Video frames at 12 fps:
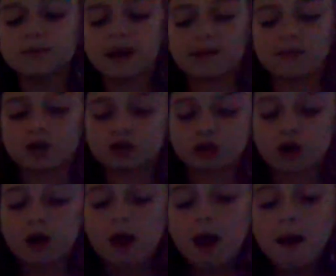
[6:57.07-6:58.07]
but I'm not sure.
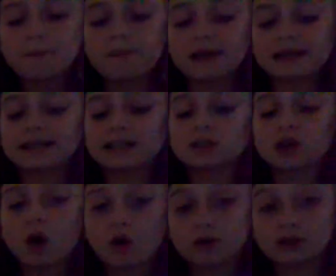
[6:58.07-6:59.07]
But he is
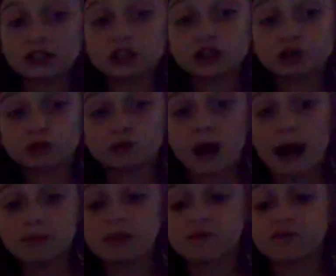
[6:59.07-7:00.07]
our only
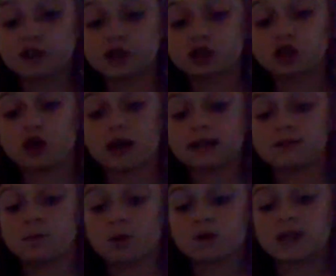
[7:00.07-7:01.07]
crab that for sure has
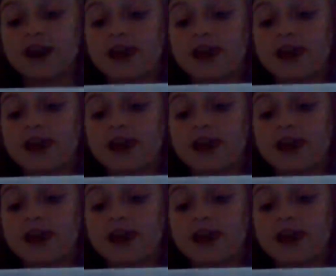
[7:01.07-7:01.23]
molted